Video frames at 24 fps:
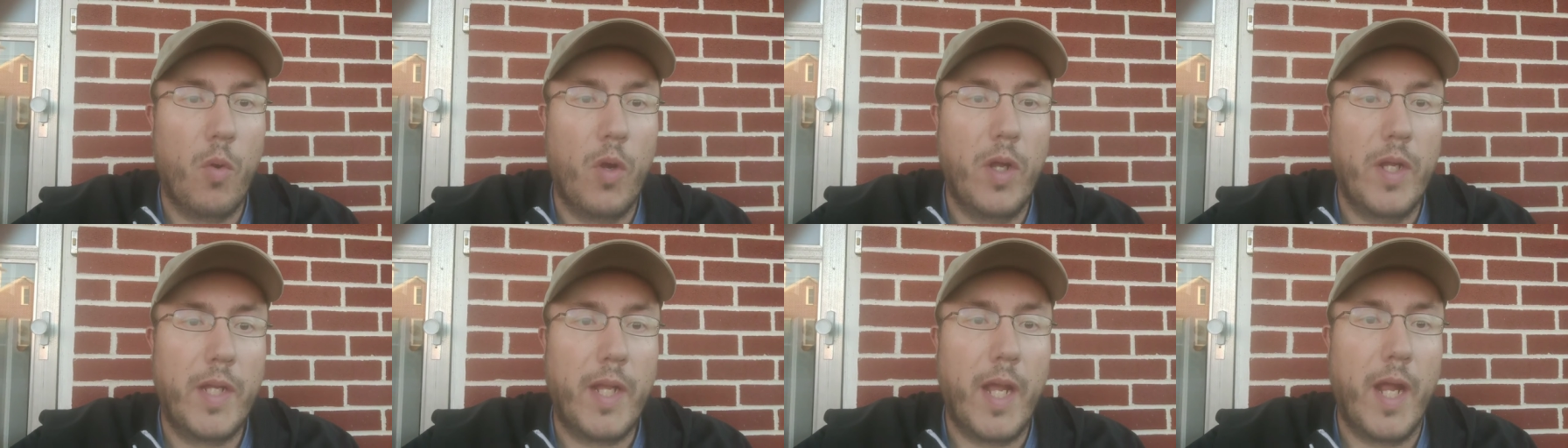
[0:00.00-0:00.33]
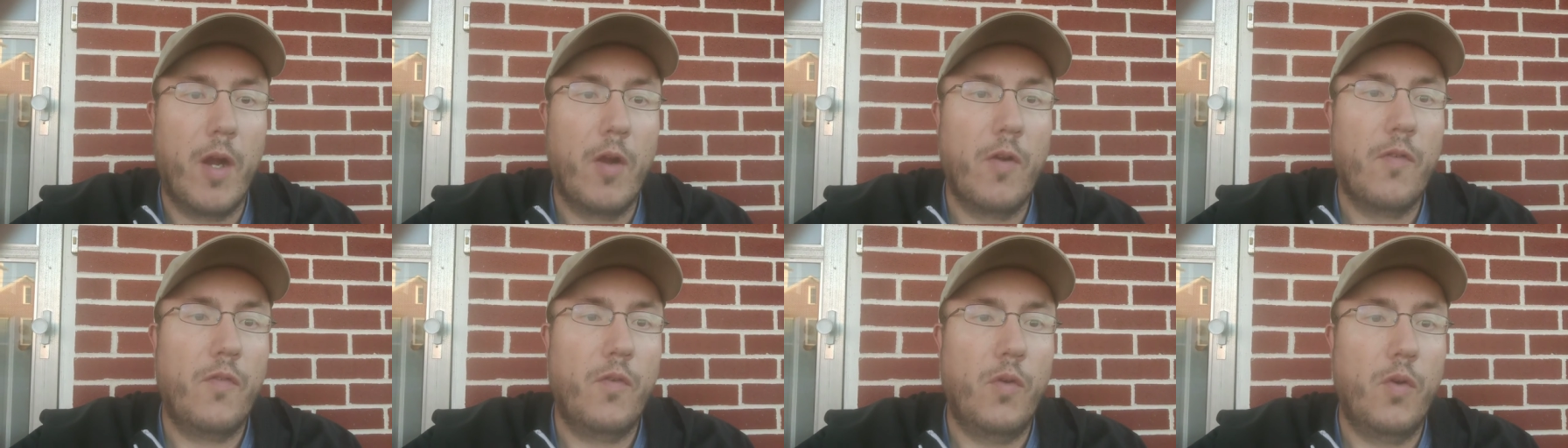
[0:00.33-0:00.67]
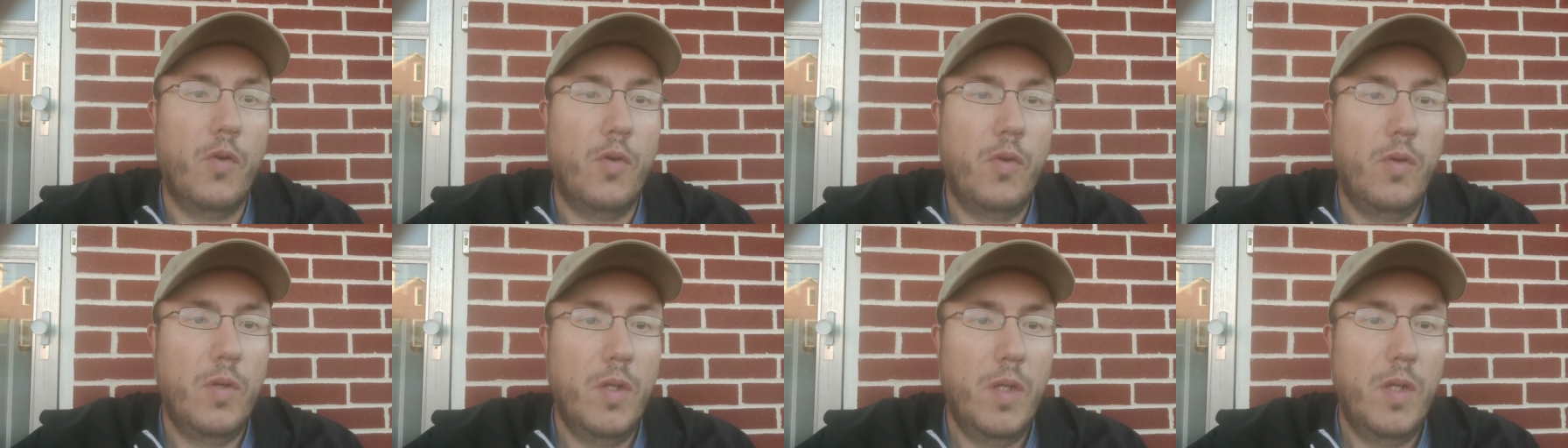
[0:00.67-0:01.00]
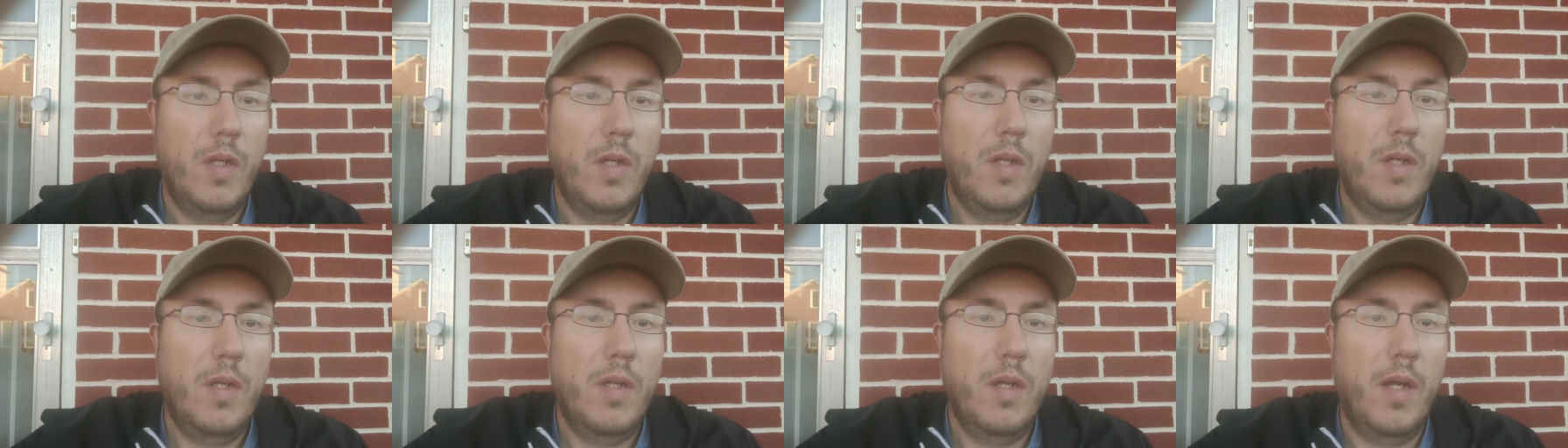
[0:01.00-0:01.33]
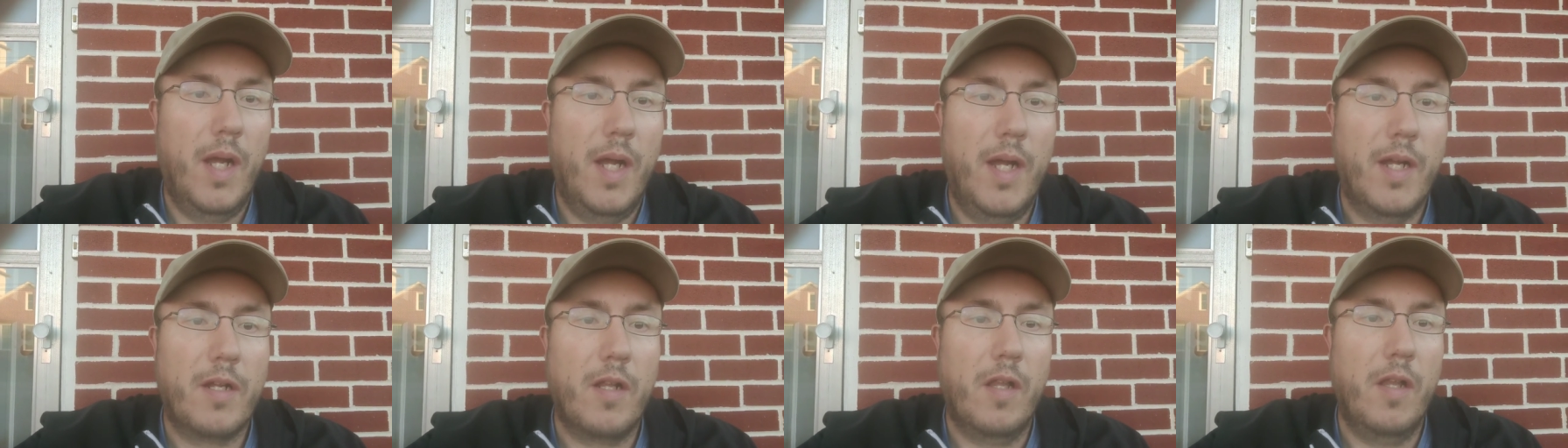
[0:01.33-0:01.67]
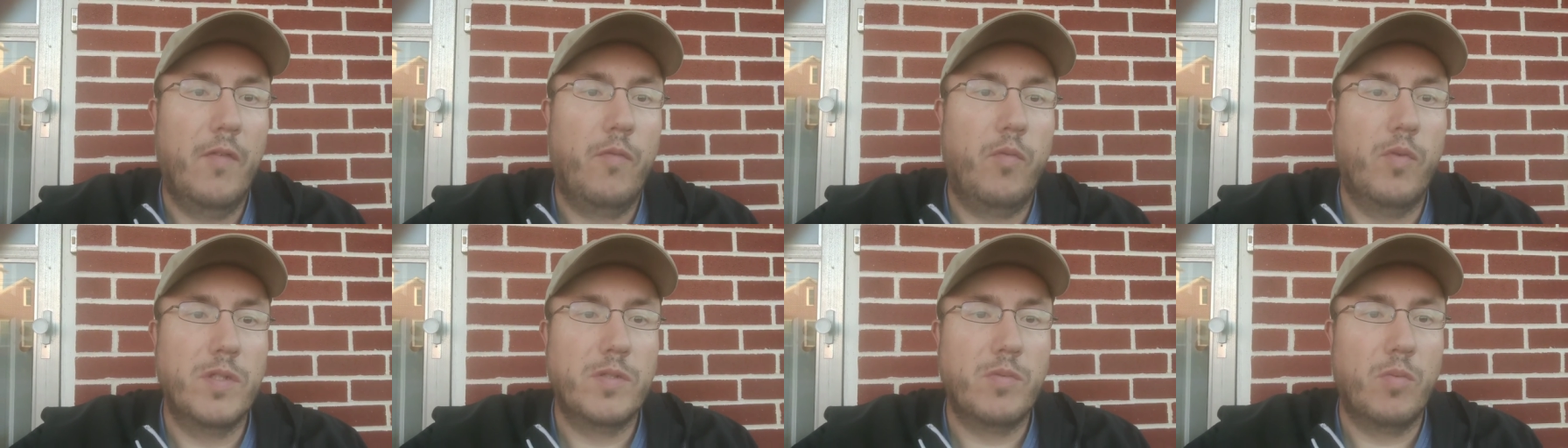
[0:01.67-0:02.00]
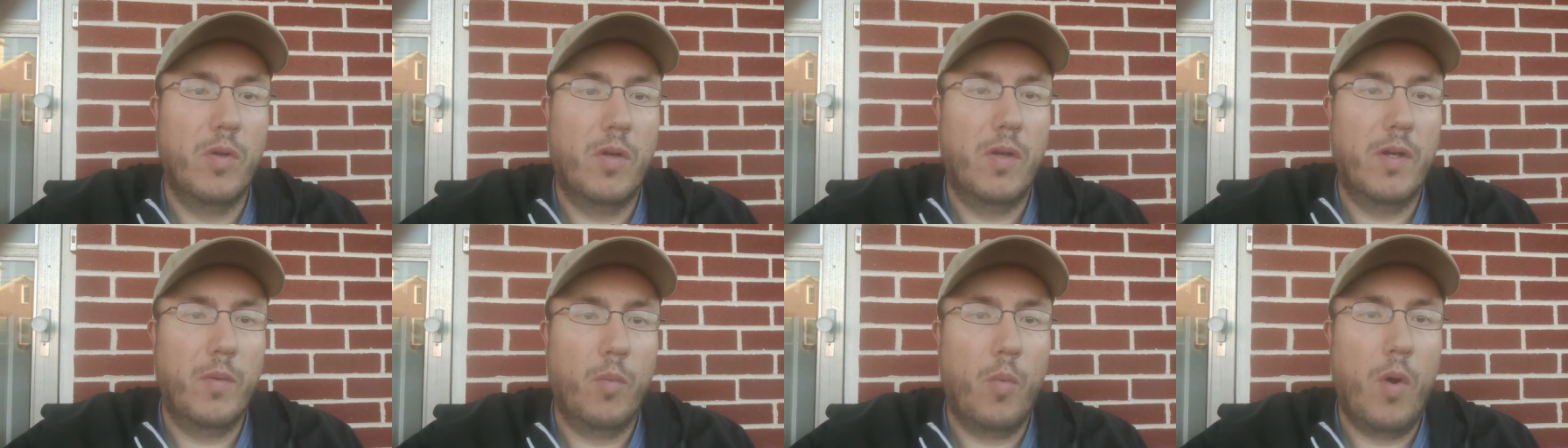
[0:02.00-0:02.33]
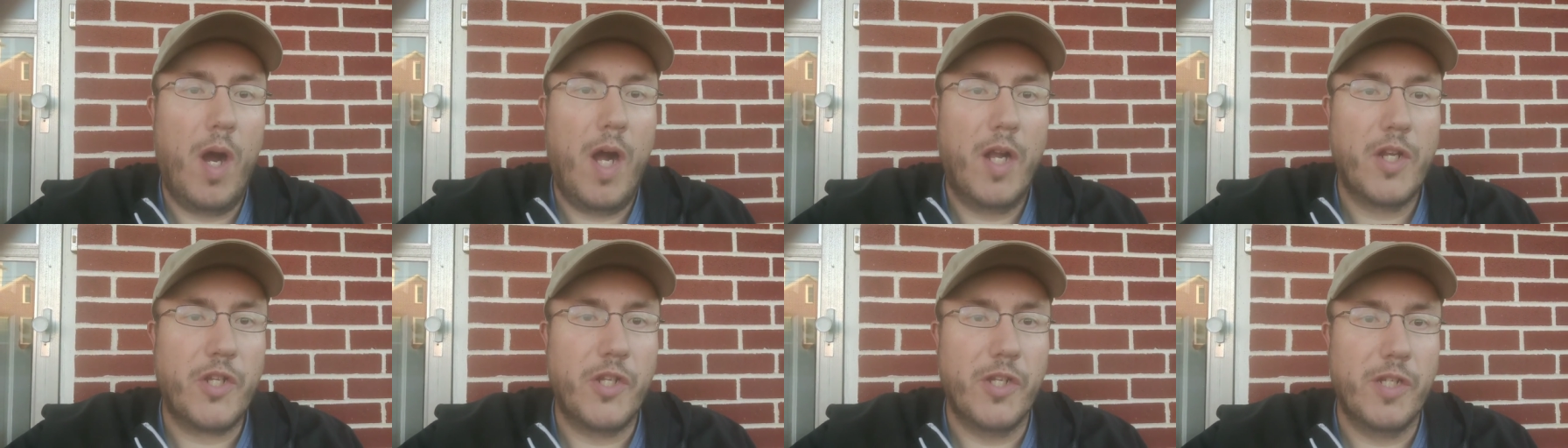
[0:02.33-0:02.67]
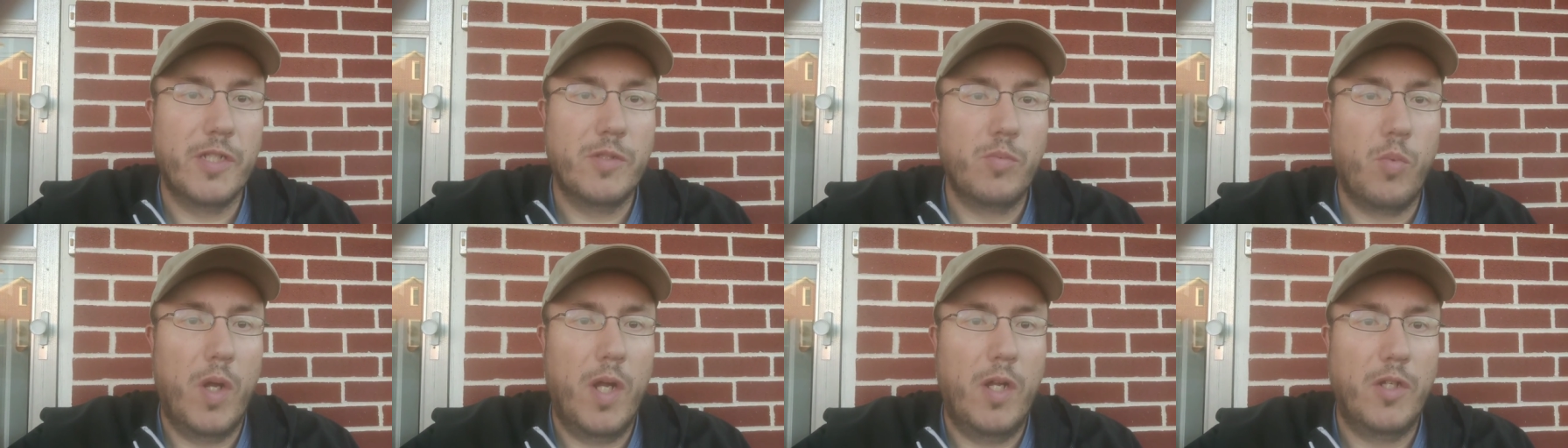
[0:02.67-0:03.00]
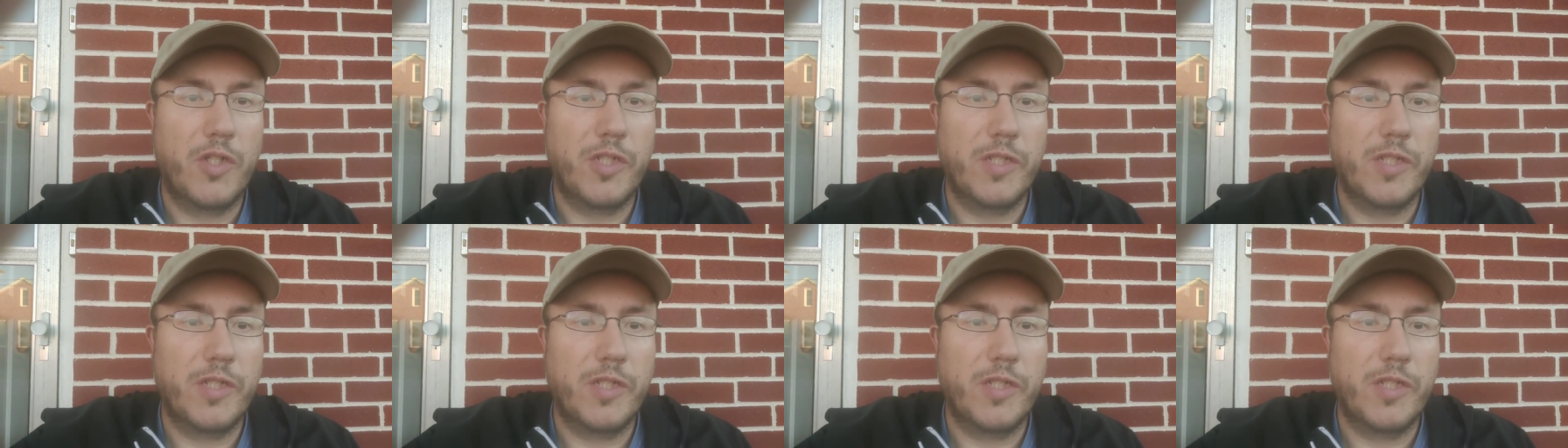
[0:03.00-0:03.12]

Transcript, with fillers: really careful. Uh, Cliff was really watching as well,